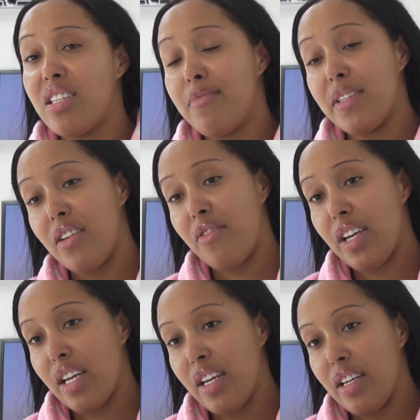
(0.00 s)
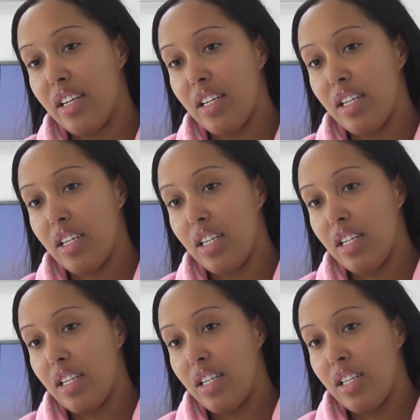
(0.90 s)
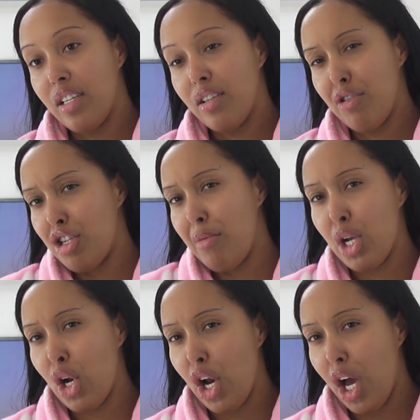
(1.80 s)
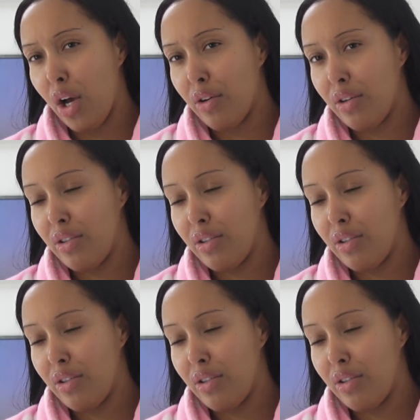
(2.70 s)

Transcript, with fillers: specific? What you mean you don't know?